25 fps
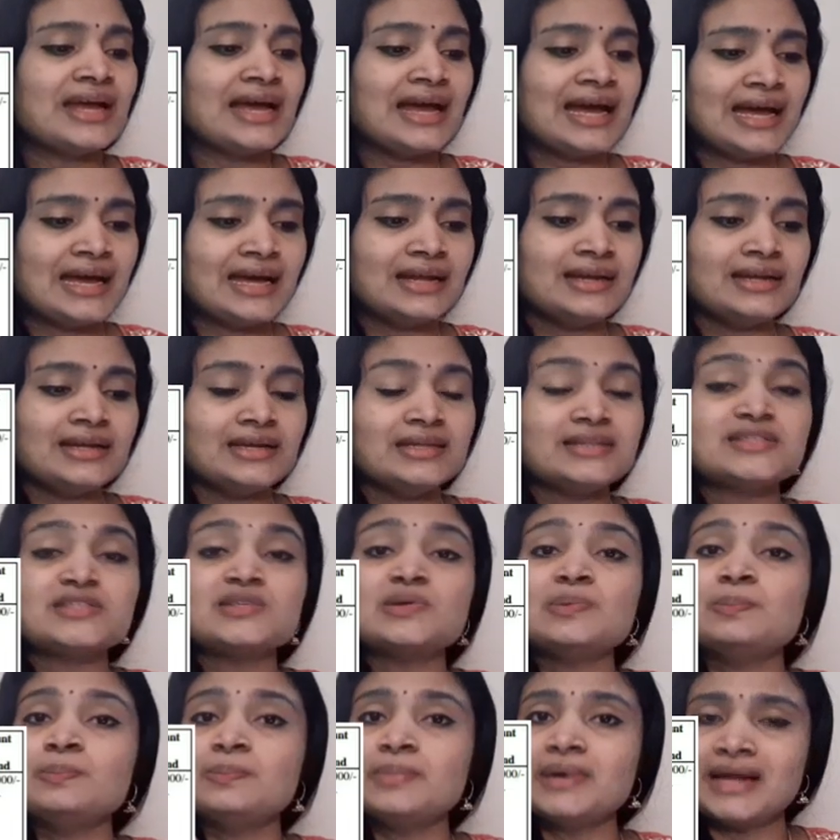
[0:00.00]
and its
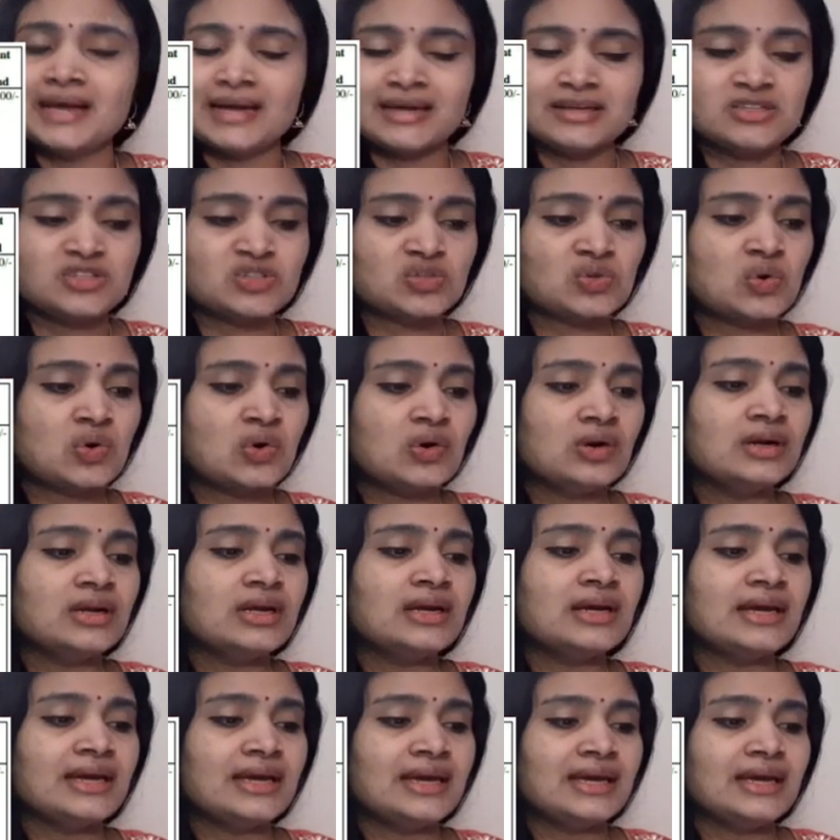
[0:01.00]
branch called
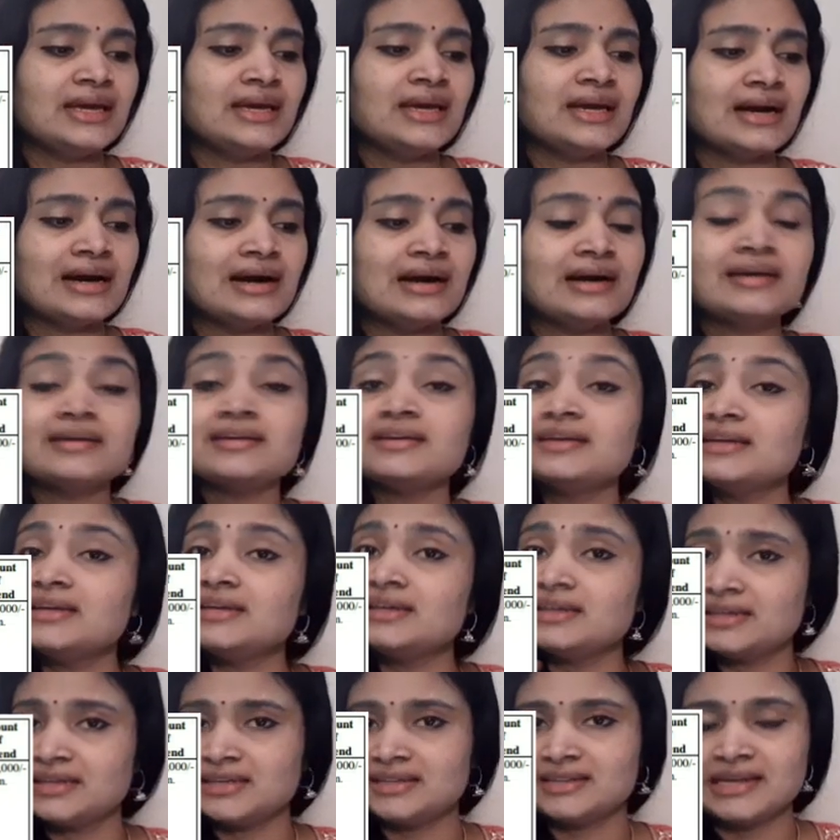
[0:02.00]

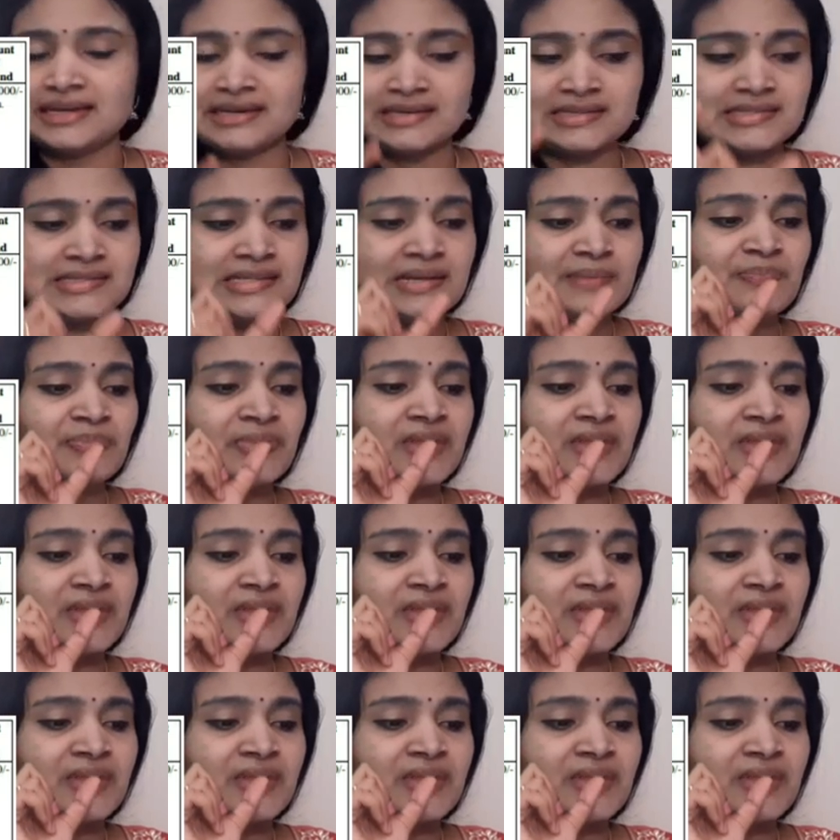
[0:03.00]
ARDE, that is